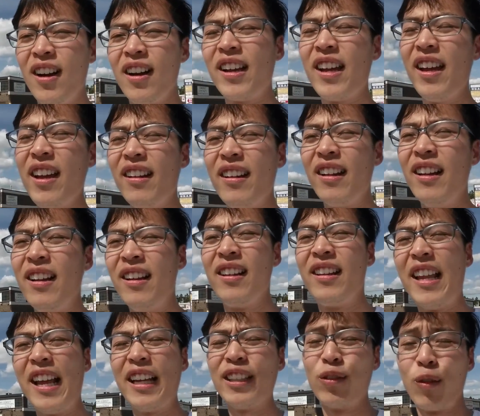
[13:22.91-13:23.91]
Again,
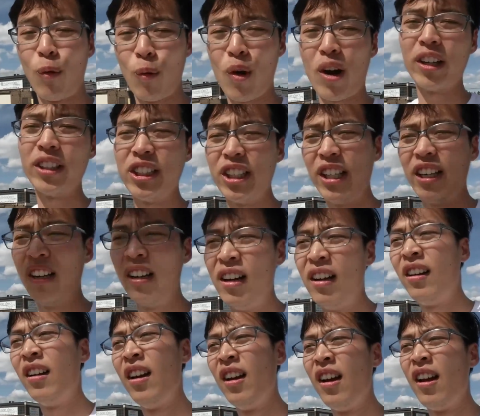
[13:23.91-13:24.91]
thanks for watching.
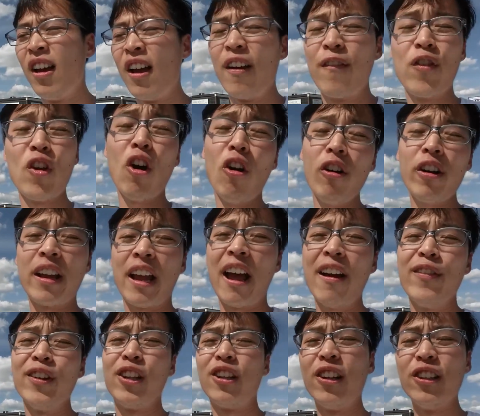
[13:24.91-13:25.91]
If you already
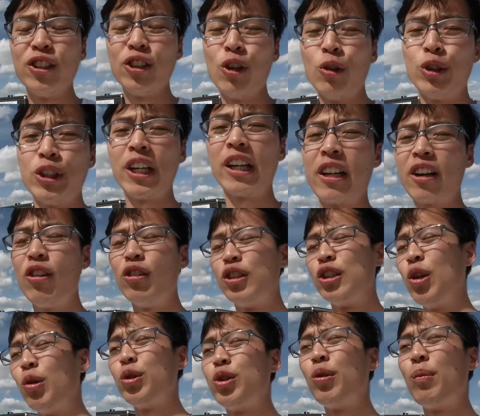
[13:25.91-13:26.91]
haven't done so, check out
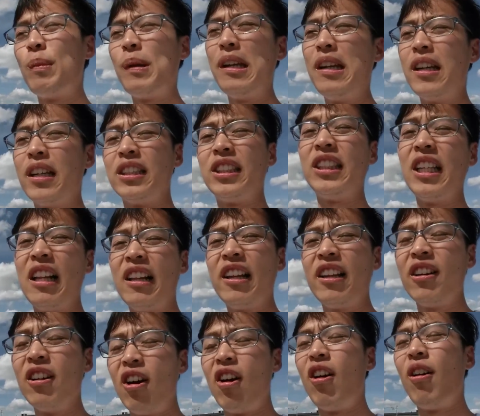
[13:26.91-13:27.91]
Social Media
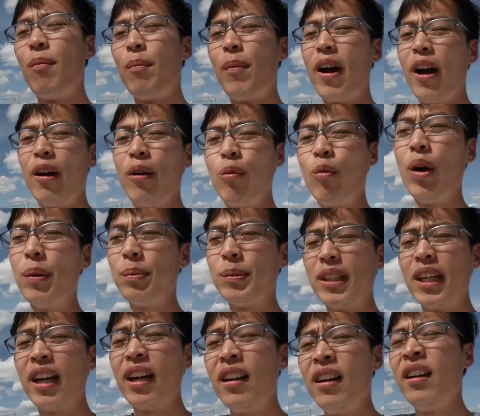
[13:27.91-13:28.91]
Selling on my
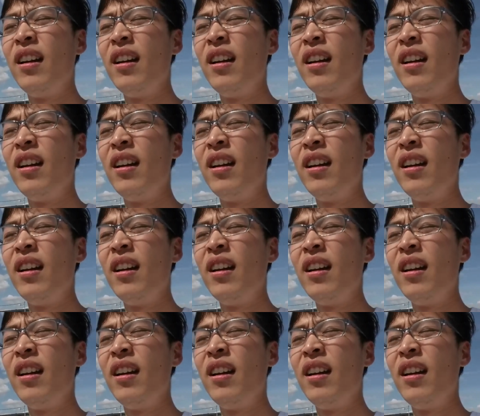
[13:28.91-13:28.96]
website.